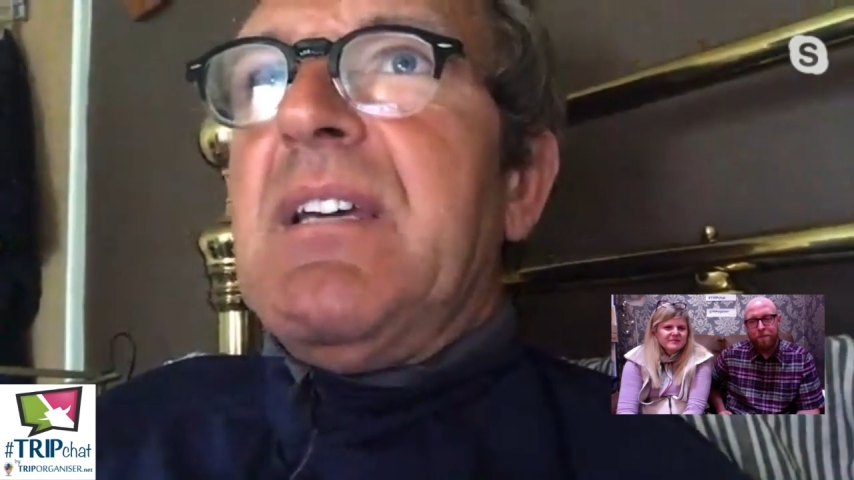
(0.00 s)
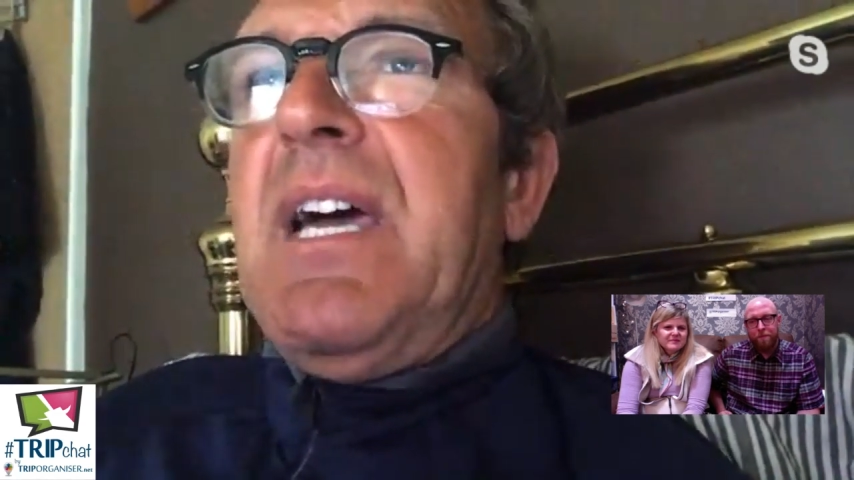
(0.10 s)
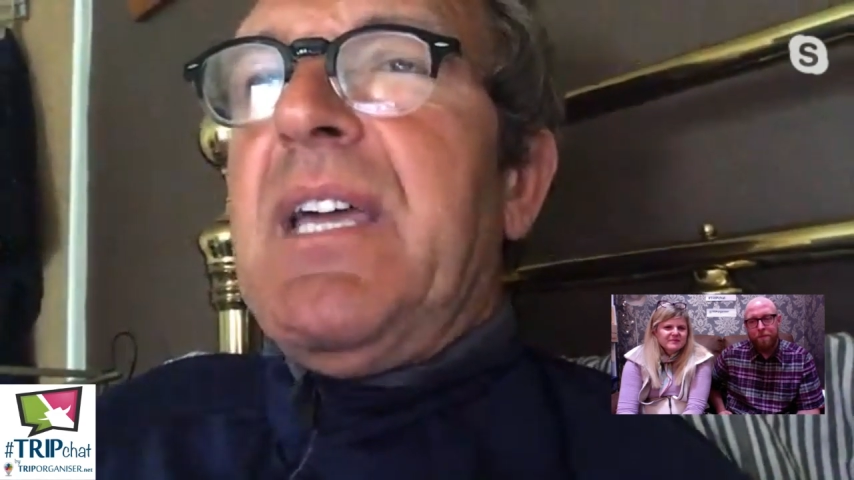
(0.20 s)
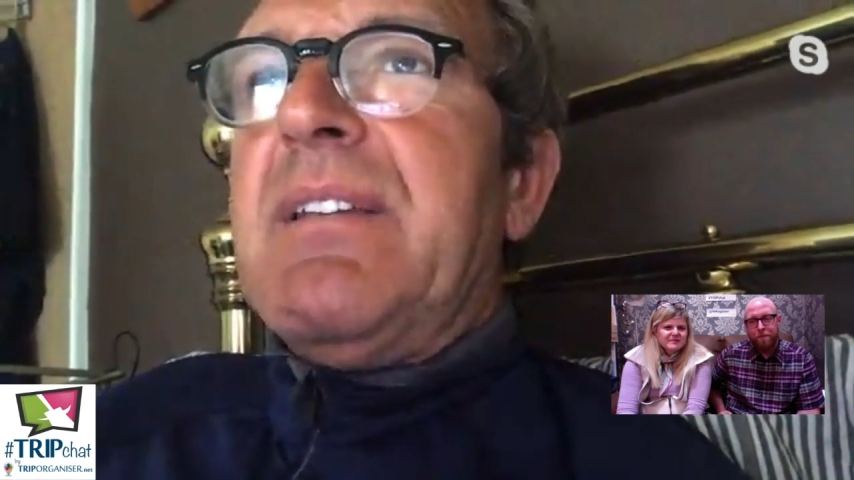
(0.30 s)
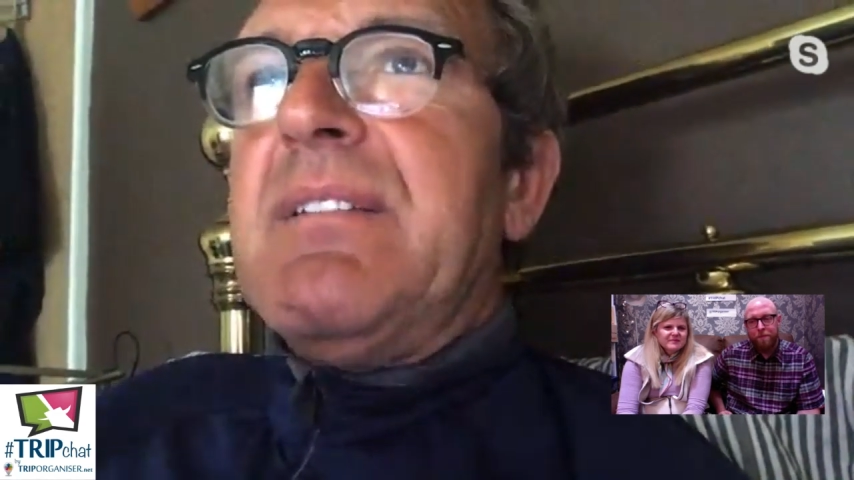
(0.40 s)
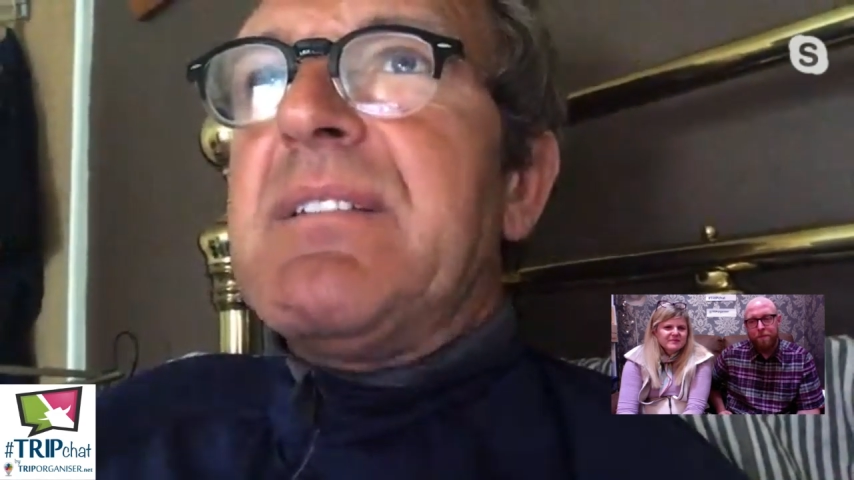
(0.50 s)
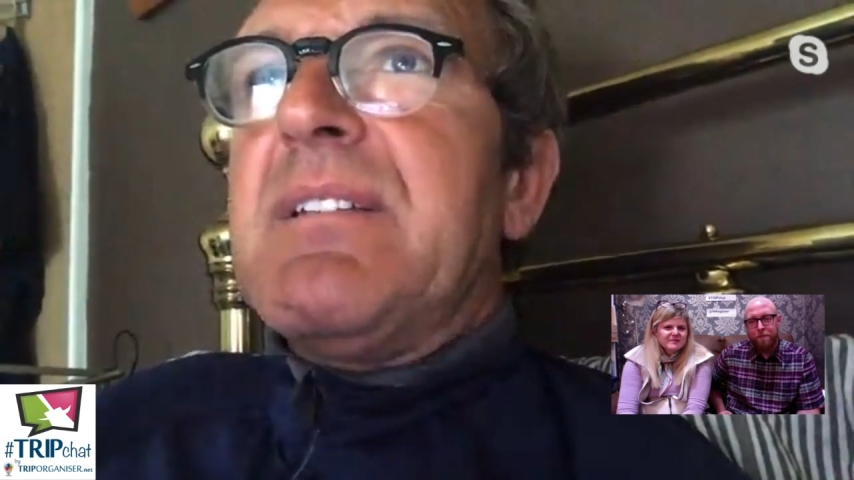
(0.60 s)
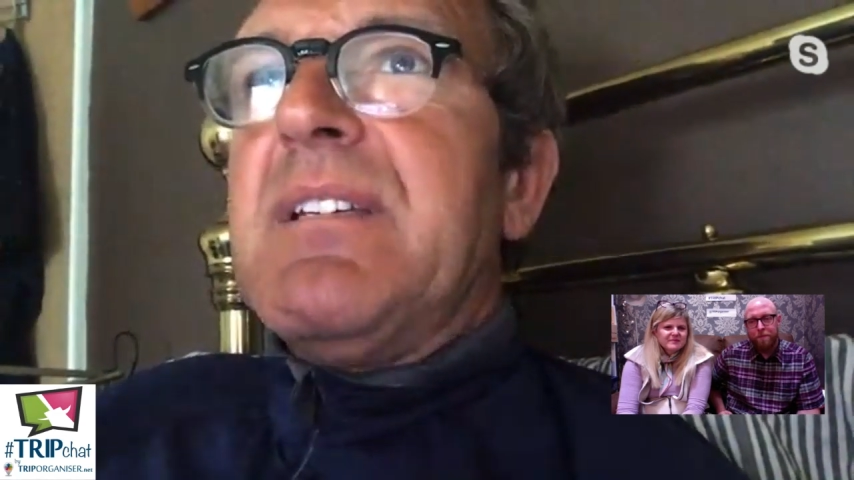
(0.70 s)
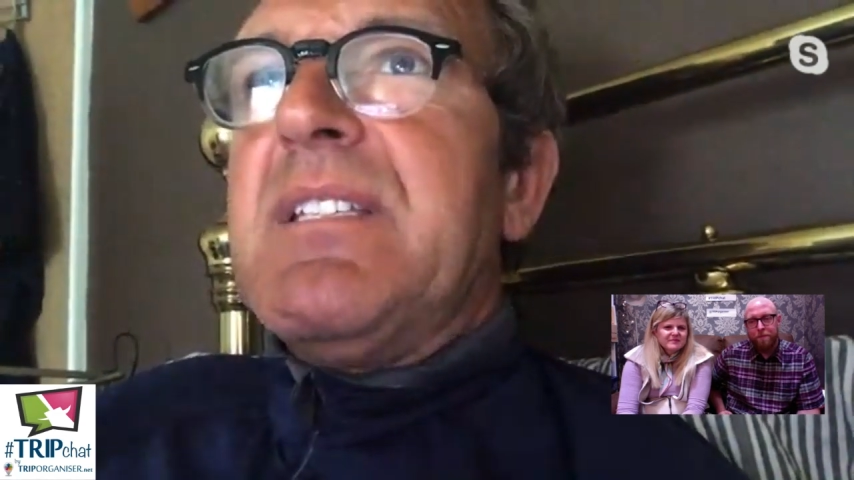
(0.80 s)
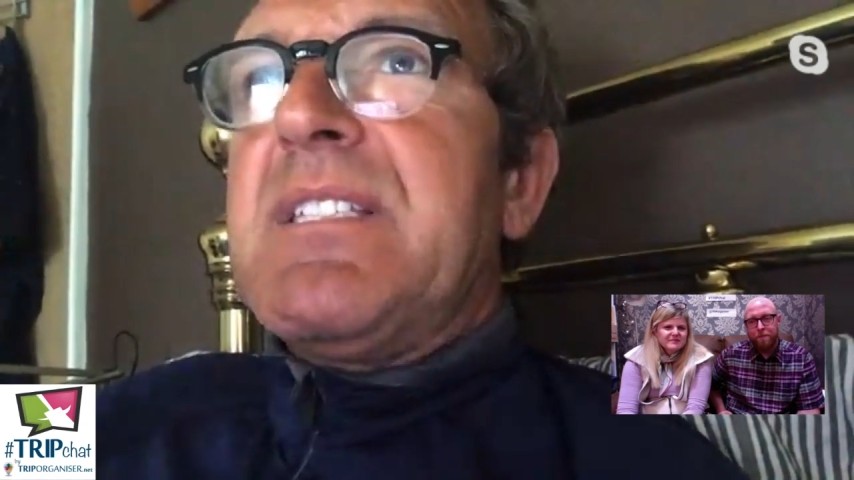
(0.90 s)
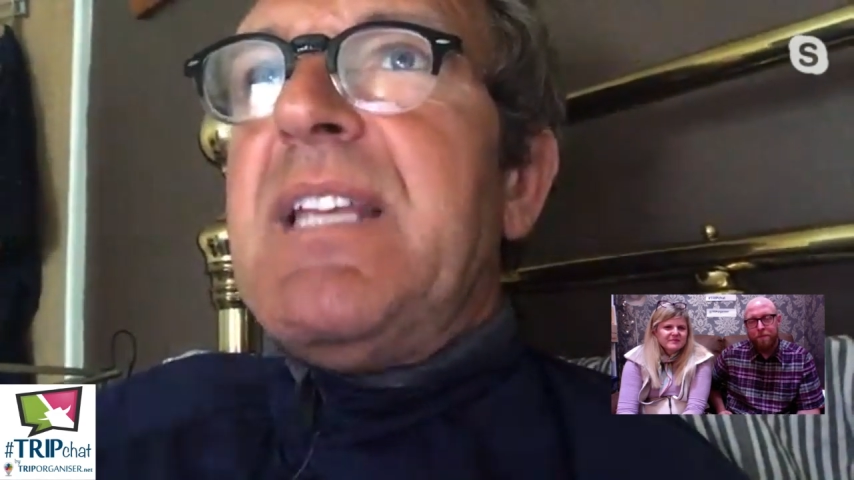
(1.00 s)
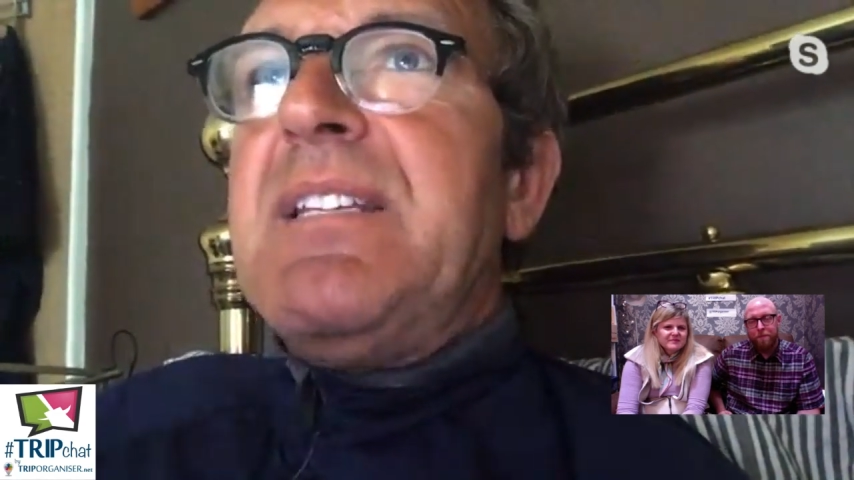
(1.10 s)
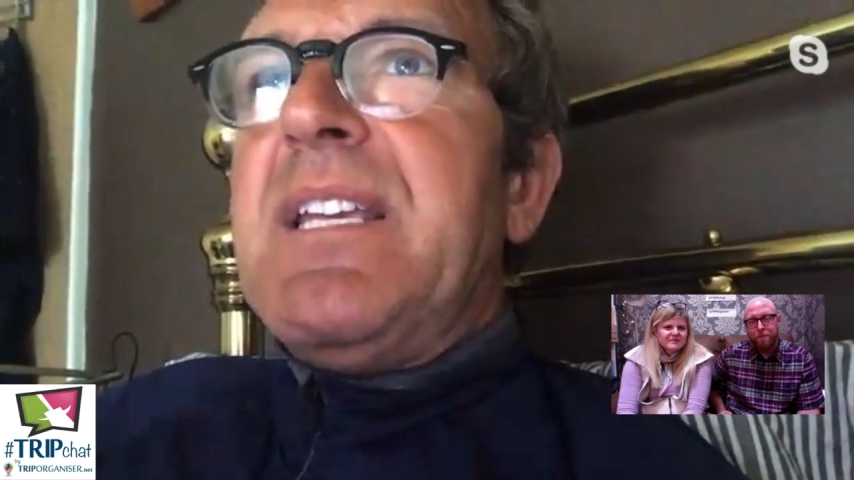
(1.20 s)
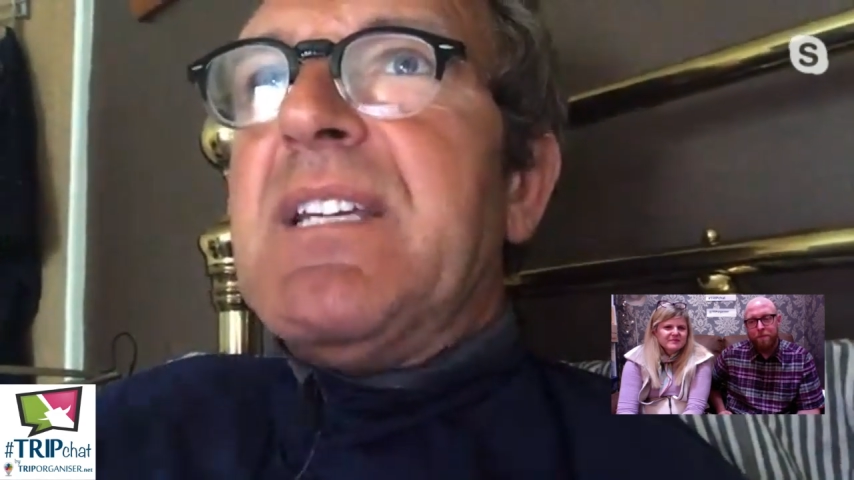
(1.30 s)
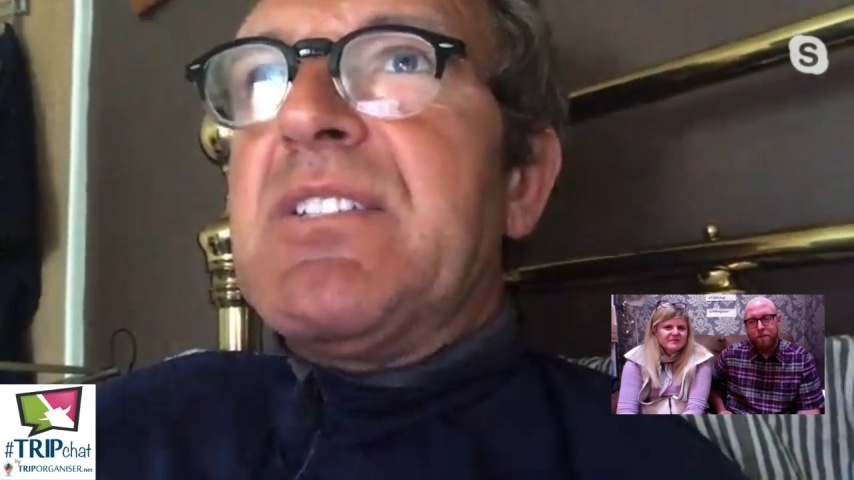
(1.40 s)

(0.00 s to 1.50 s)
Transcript: and sending a